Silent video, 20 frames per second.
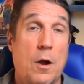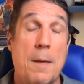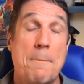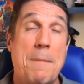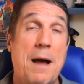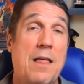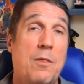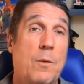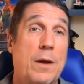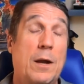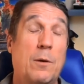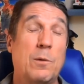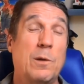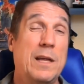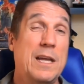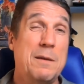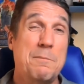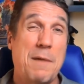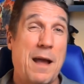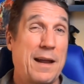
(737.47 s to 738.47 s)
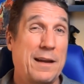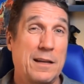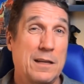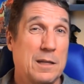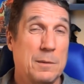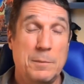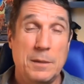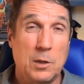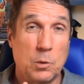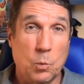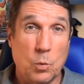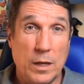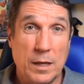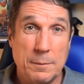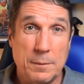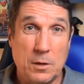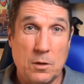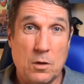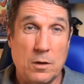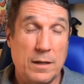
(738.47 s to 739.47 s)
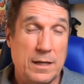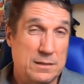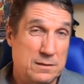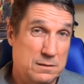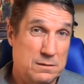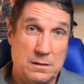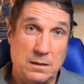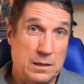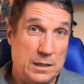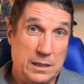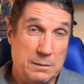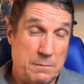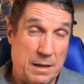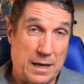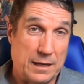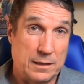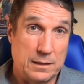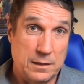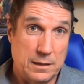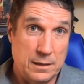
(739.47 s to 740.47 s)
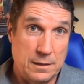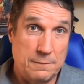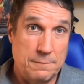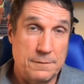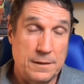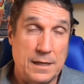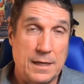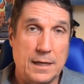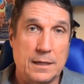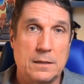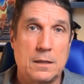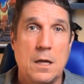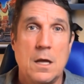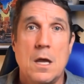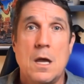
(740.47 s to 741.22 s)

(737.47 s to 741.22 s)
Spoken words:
And by the way, a lead magnet could be your webinar. That's a lead magnet in effect.